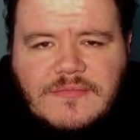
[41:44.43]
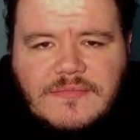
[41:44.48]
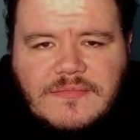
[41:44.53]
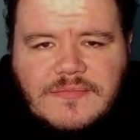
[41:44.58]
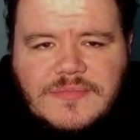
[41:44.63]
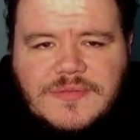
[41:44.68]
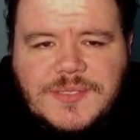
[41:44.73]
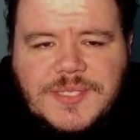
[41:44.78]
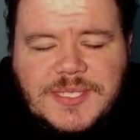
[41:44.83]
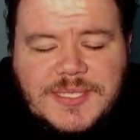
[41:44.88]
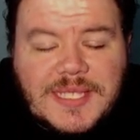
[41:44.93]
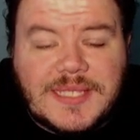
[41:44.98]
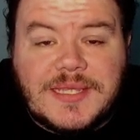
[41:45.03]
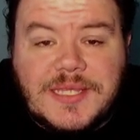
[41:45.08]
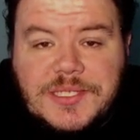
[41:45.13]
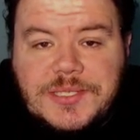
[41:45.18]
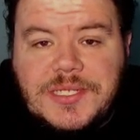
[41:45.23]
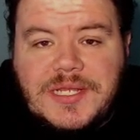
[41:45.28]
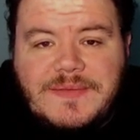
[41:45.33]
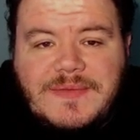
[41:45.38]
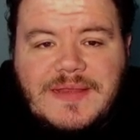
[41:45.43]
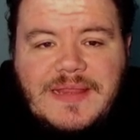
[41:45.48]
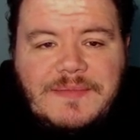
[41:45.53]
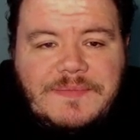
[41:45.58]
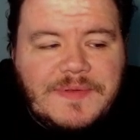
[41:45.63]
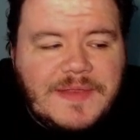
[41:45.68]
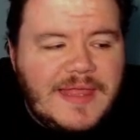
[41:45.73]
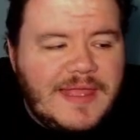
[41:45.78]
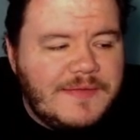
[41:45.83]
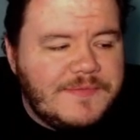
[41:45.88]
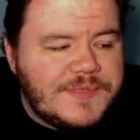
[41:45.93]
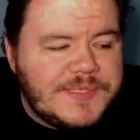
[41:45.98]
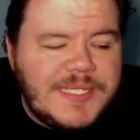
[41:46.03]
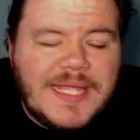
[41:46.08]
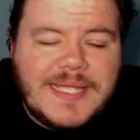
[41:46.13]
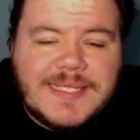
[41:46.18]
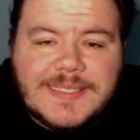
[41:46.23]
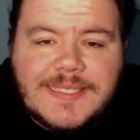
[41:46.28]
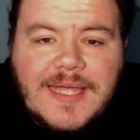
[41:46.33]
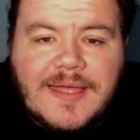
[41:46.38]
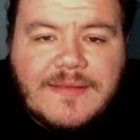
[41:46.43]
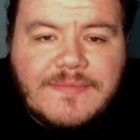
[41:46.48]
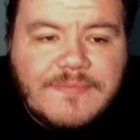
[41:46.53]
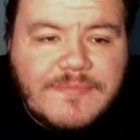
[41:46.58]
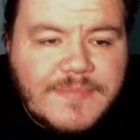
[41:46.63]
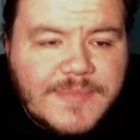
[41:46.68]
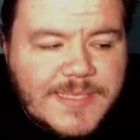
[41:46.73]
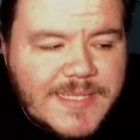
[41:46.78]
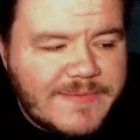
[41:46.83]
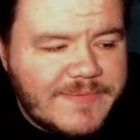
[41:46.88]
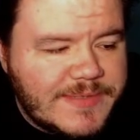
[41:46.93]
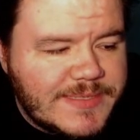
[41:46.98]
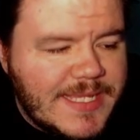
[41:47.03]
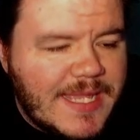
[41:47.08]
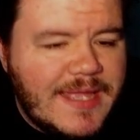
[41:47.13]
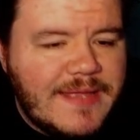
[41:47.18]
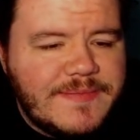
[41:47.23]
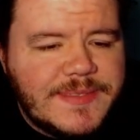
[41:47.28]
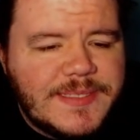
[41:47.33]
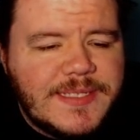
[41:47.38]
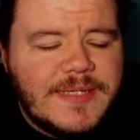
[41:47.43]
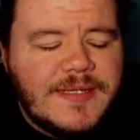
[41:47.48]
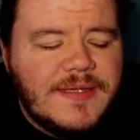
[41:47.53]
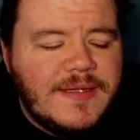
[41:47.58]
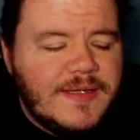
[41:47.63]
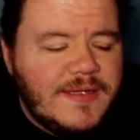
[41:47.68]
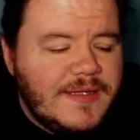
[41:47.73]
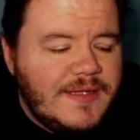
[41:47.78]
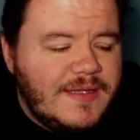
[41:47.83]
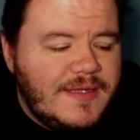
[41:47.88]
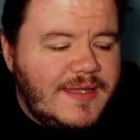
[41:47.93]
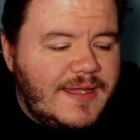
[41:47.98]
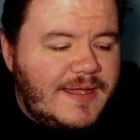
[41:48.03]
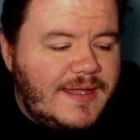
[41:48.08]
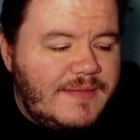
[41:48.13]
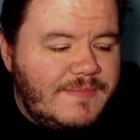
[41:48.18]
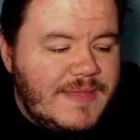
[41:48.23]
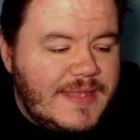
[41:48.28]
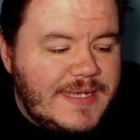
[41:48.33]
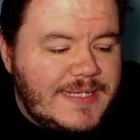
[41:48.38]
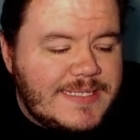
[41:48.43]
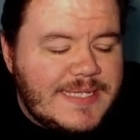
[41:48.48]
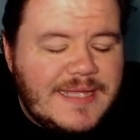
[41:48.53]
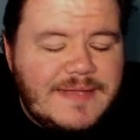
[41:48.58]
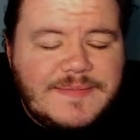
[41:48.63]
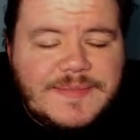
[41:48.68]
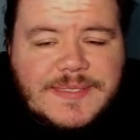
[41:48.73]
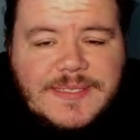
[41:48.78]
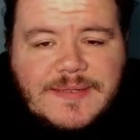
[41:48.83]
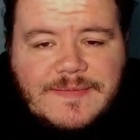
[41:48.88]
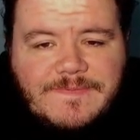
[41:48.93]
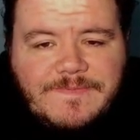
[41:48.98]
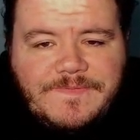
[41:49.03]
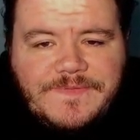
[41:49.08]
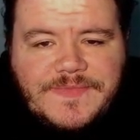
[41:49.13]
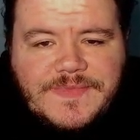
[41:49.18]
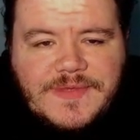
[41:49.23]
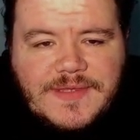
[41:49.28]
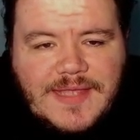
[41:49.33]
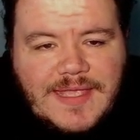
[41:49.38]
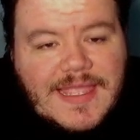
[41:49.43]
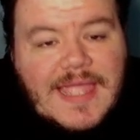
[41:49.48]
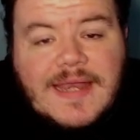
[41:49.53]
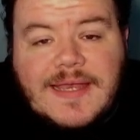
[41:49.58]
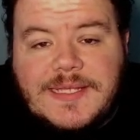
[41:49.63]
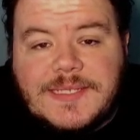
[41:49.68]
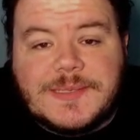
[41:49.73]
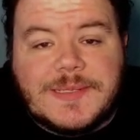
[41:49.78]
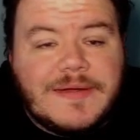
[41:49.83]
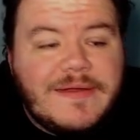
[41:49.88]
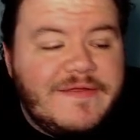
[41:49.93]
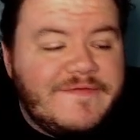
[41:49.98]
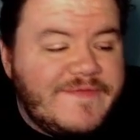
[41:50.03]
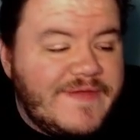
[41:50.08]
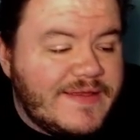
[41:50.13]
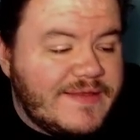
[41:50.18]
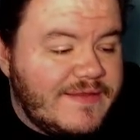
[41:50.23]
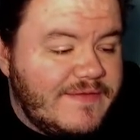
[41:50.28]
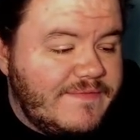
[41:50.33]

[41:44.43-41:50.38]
just legitimately playing, which he has done several times, many times, again, he's very effective.